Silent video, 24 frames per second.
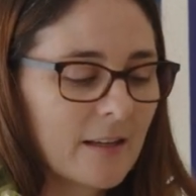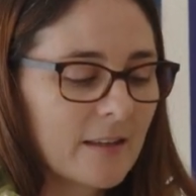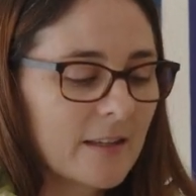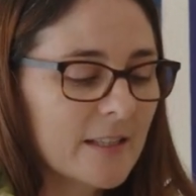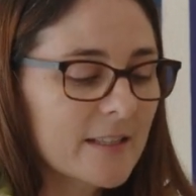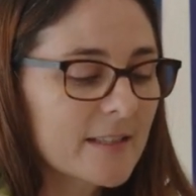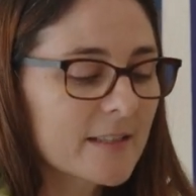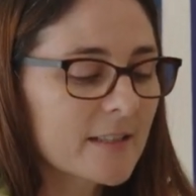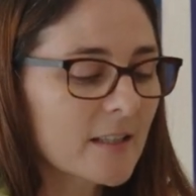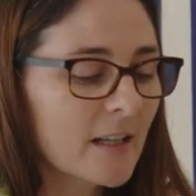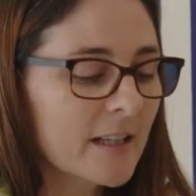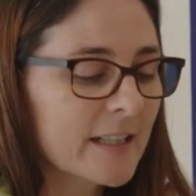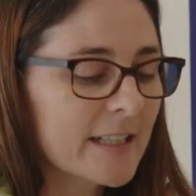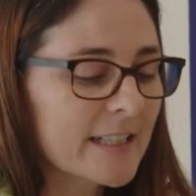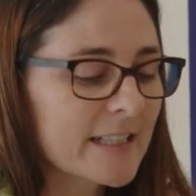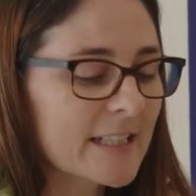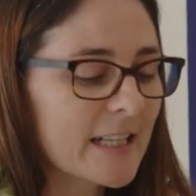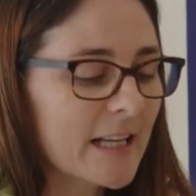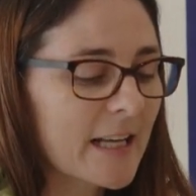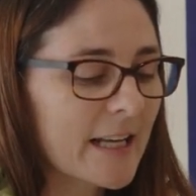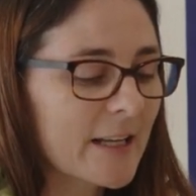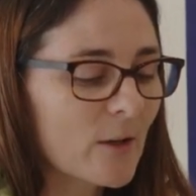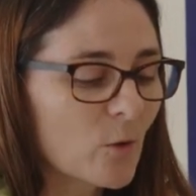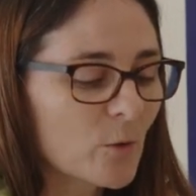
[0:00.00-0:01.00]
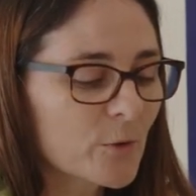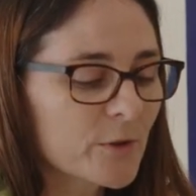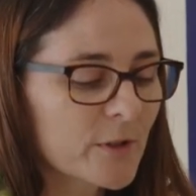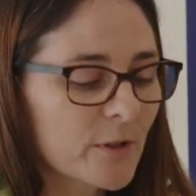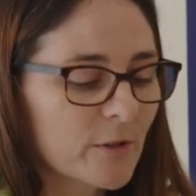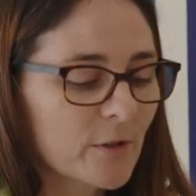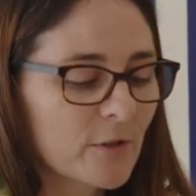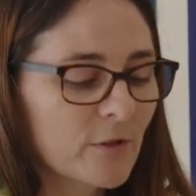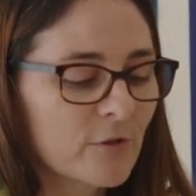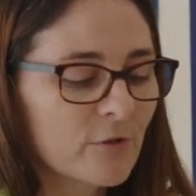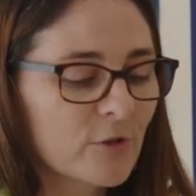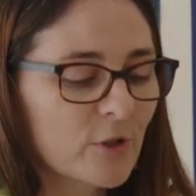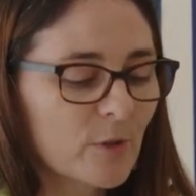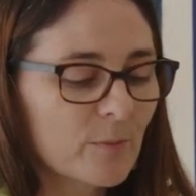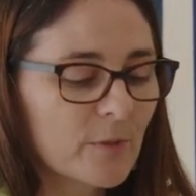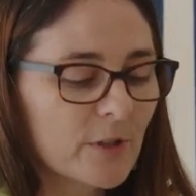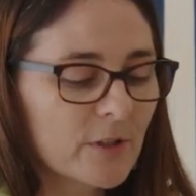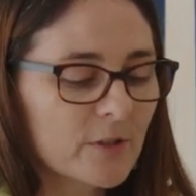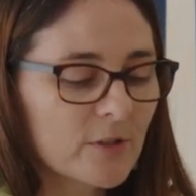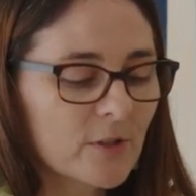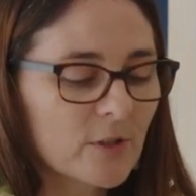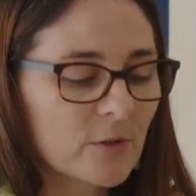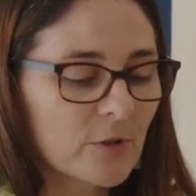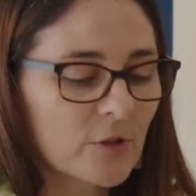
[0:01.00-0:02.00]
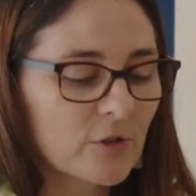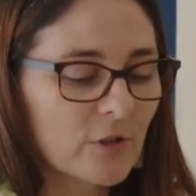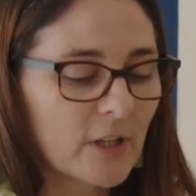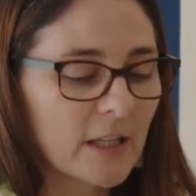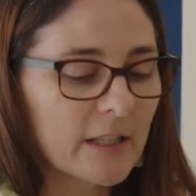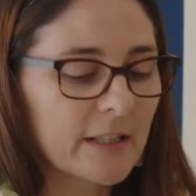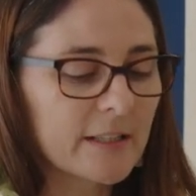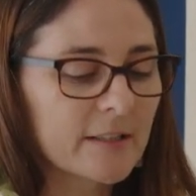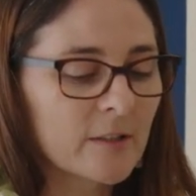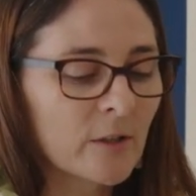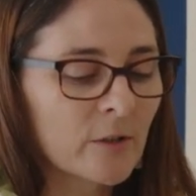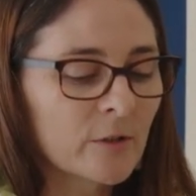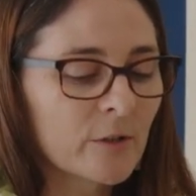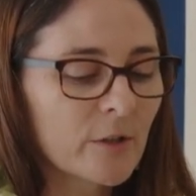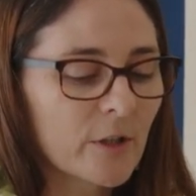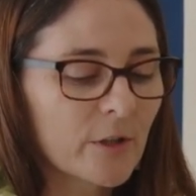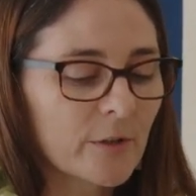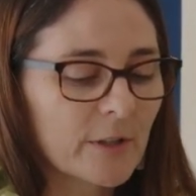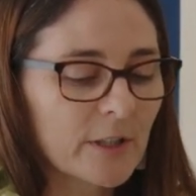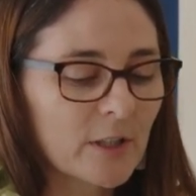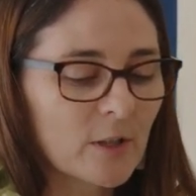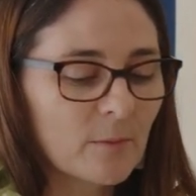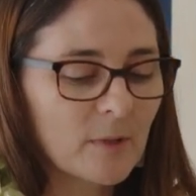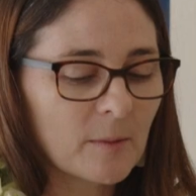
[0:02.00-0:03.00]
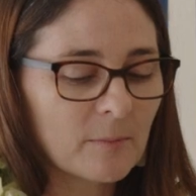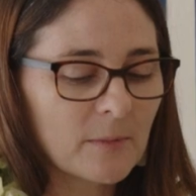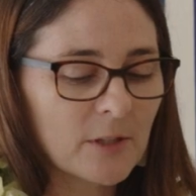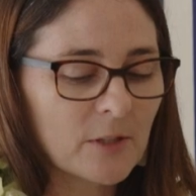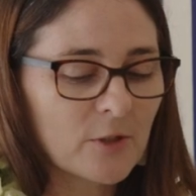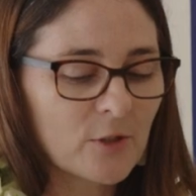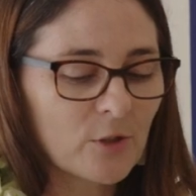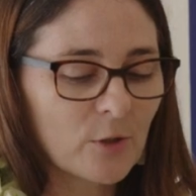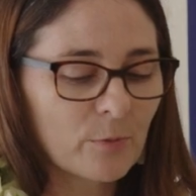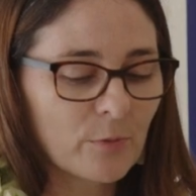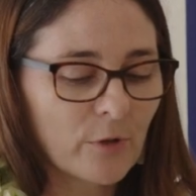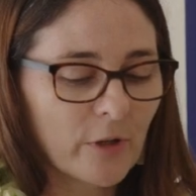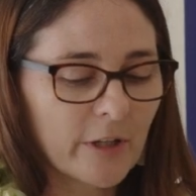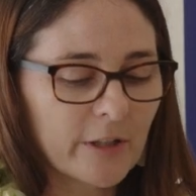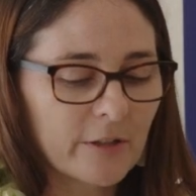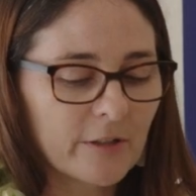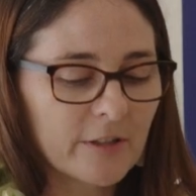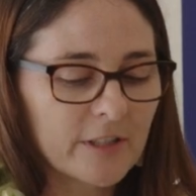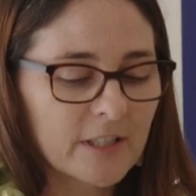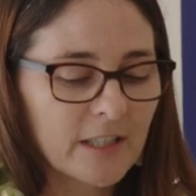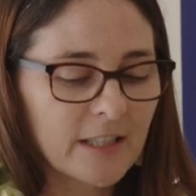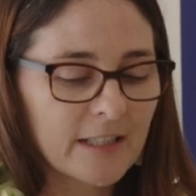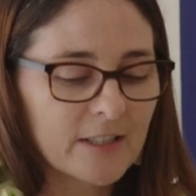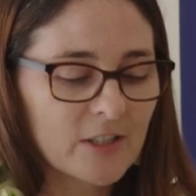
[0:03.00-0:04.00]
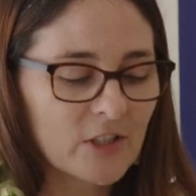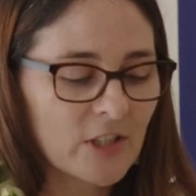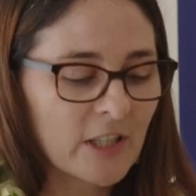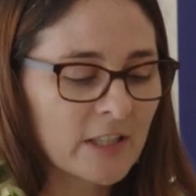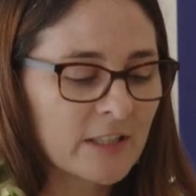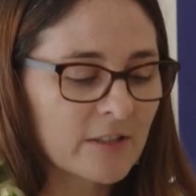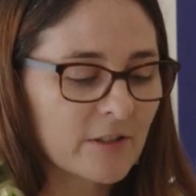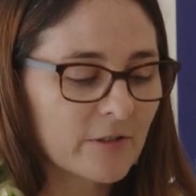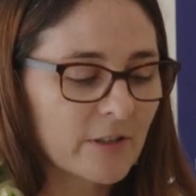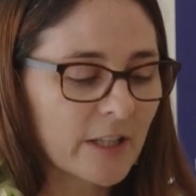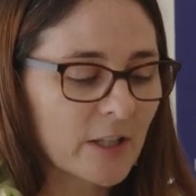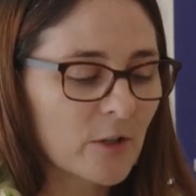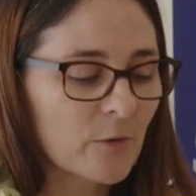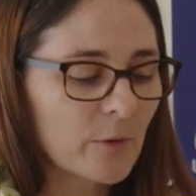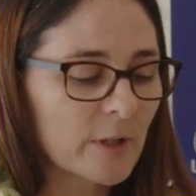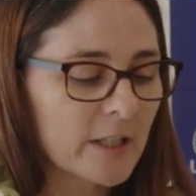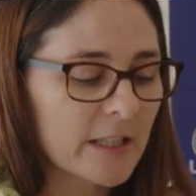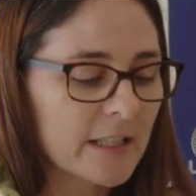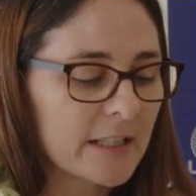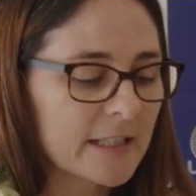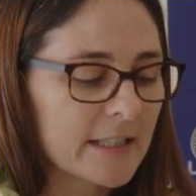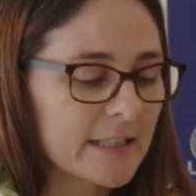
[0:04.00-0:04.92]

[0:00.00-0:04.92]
This signing today also contributes to Australia's ongoing commitment to prioritise gender equity,